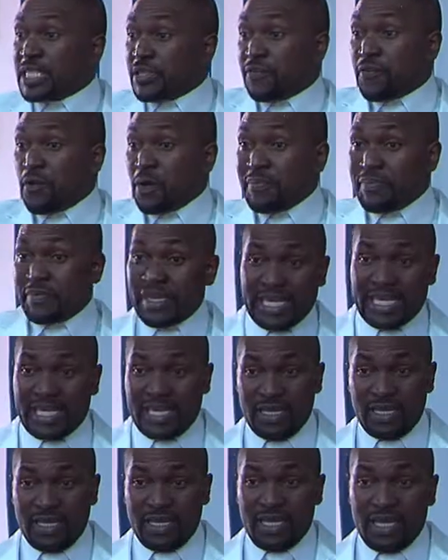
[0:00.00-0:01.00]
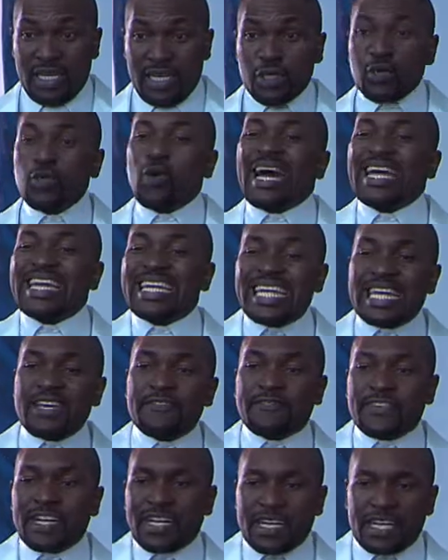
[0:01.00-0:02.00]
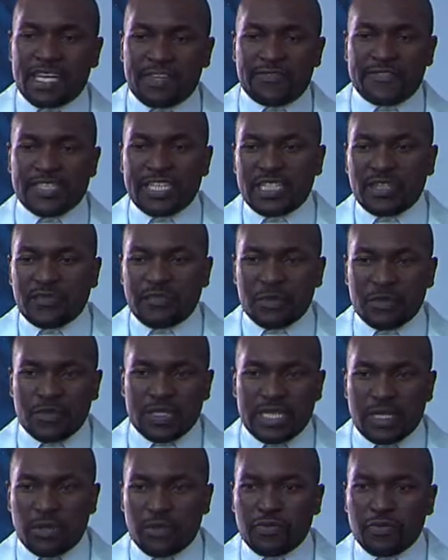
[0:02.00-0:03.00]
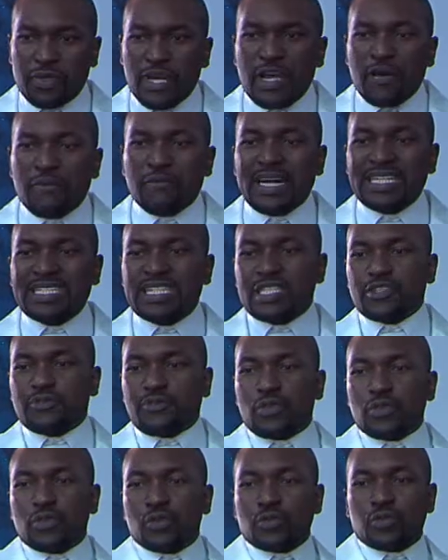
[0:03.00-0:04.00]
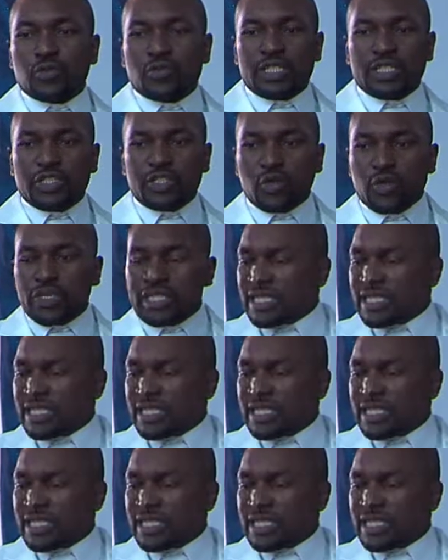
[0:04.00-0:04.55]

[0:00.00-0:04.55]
for me. You are never gifted for yourself, but it's for you to enjoy.